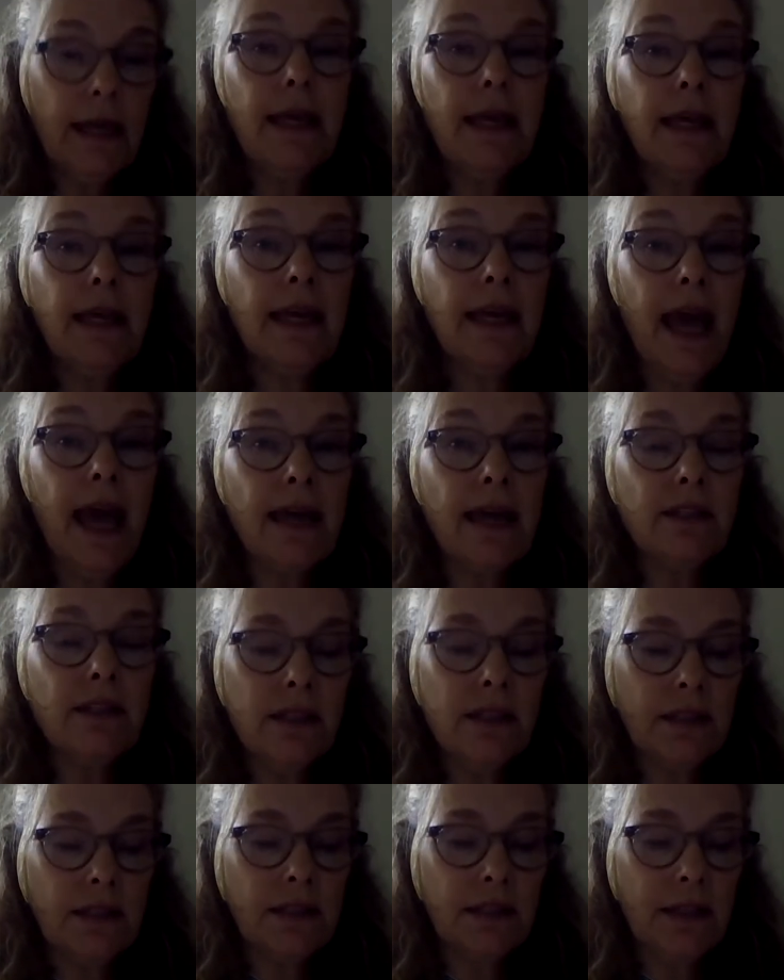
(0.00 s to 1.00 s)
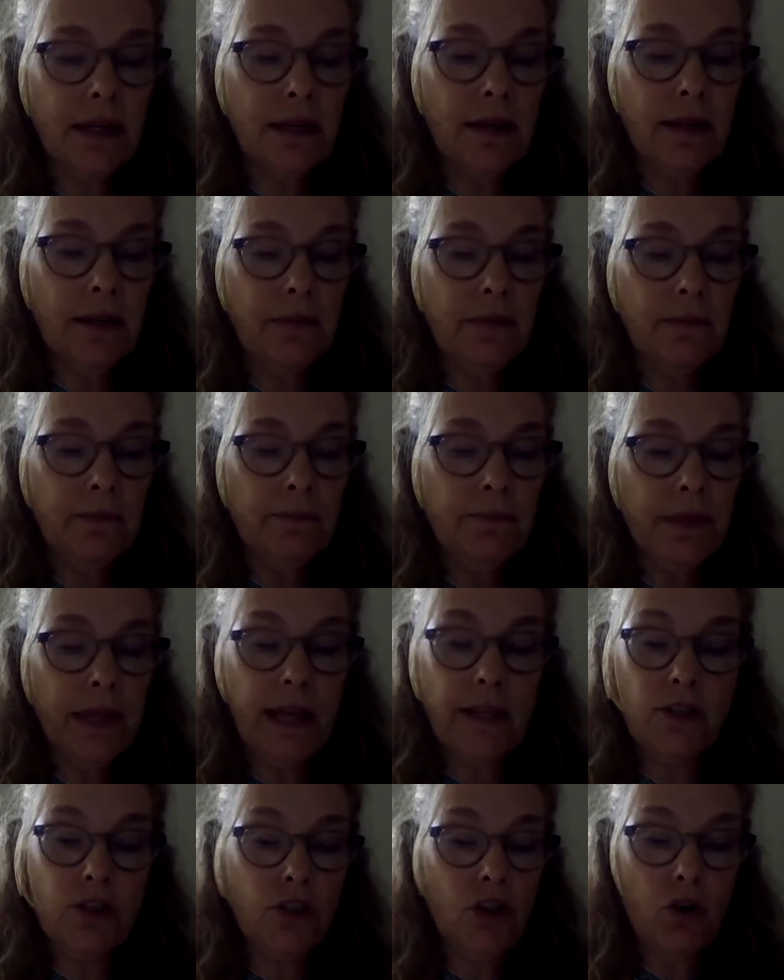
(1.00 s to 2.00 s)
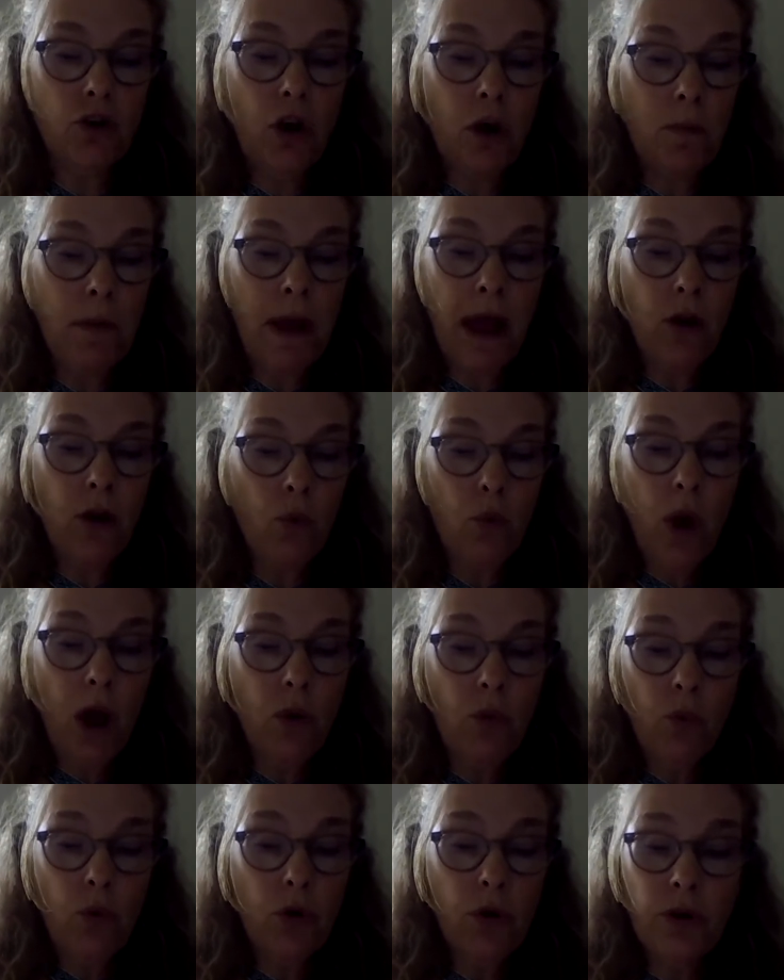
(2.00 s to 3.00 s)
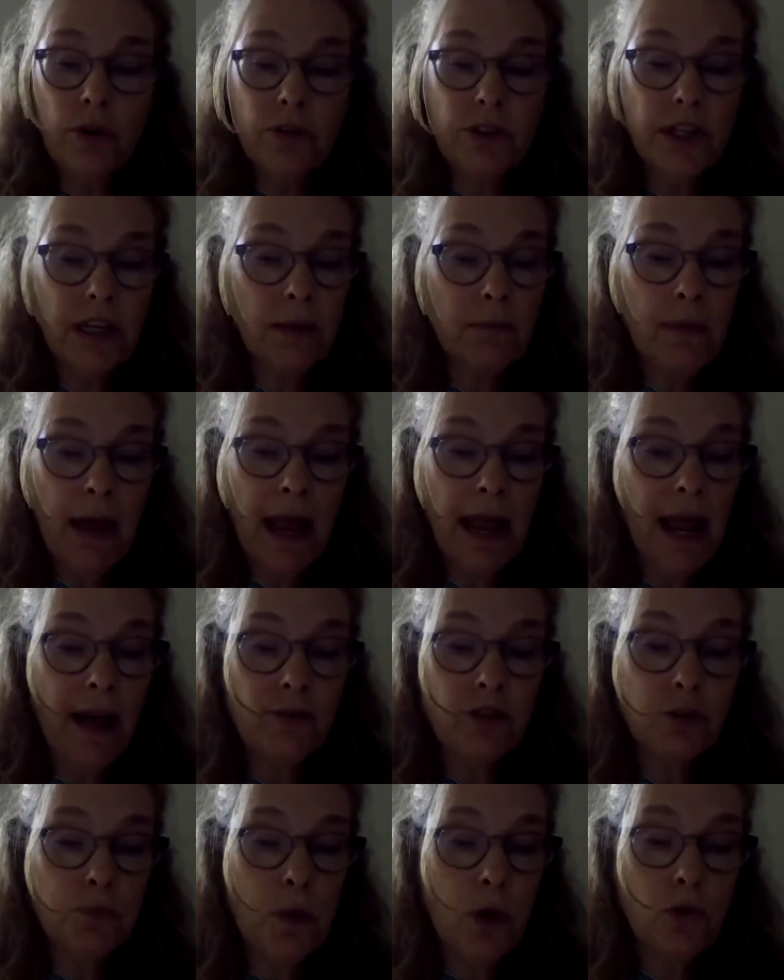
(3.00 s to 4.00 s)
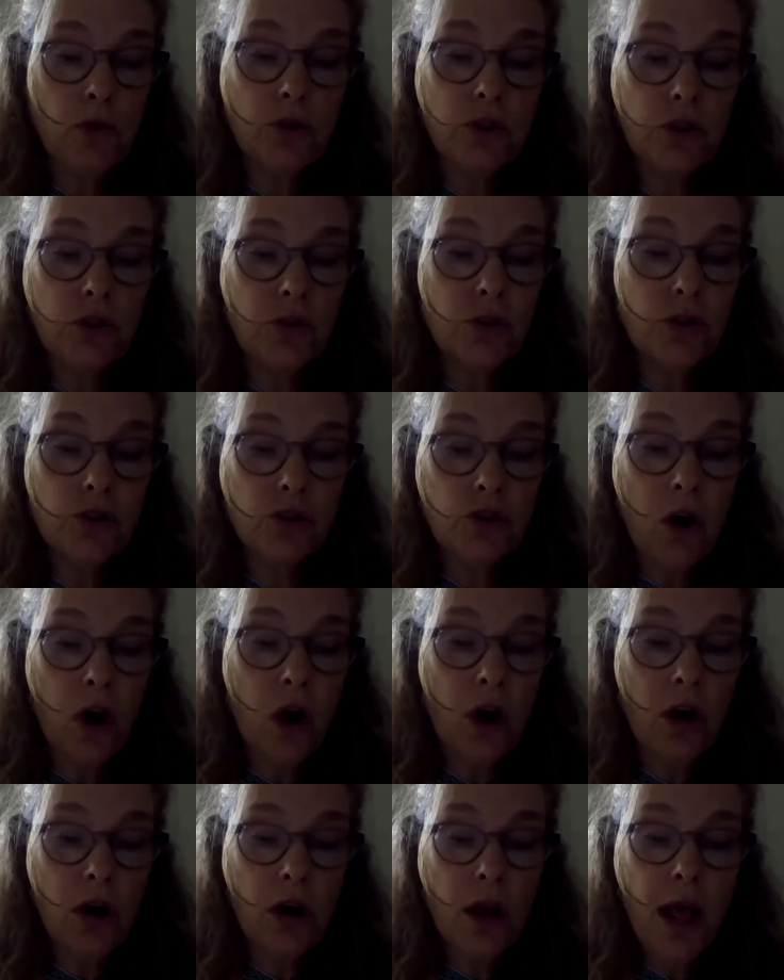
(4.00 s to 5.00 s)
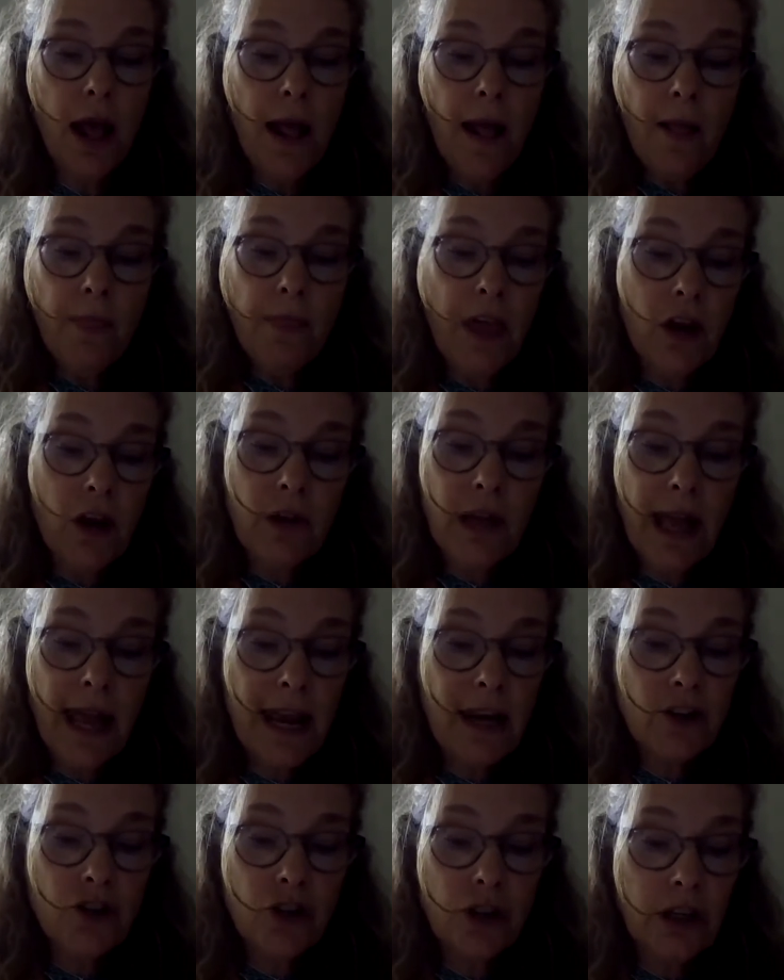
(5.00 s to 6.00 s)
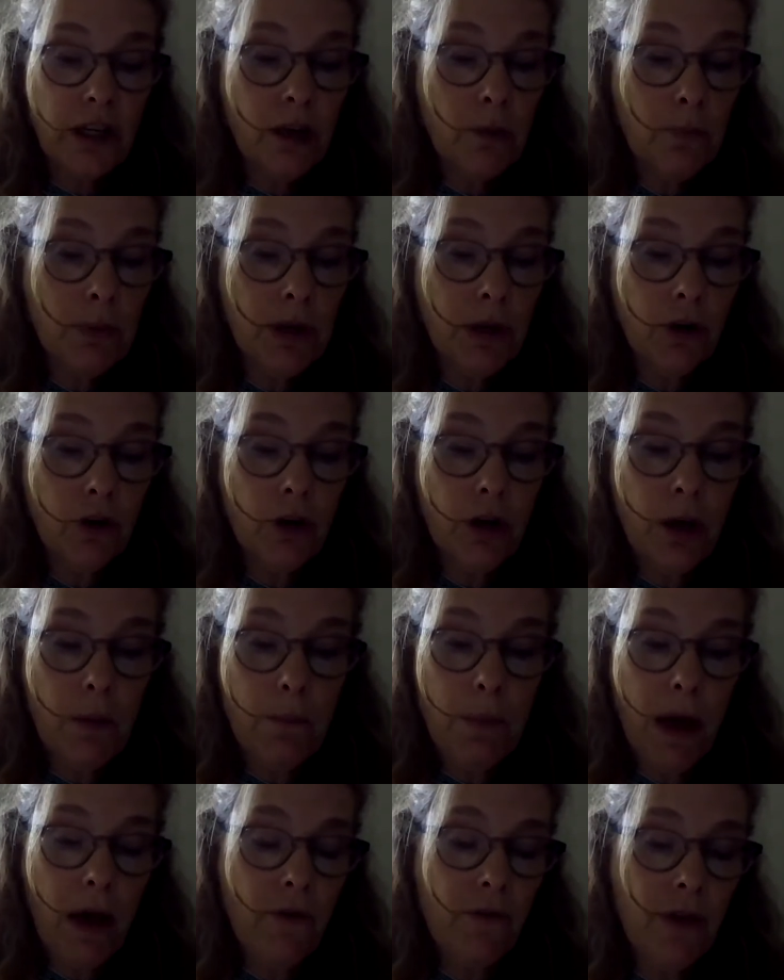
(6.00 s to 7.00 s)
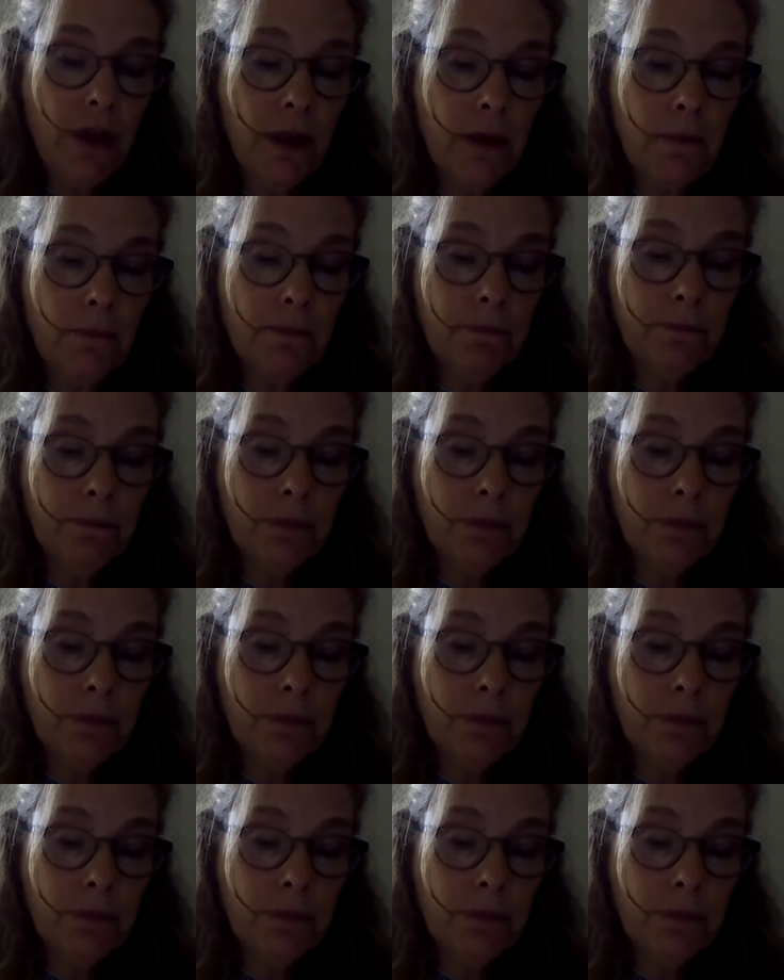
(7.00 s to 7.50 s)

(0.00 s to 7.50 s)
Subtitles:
He had succeeded, and so no matter what words he may have spoken to the star that occasionally appeared above him,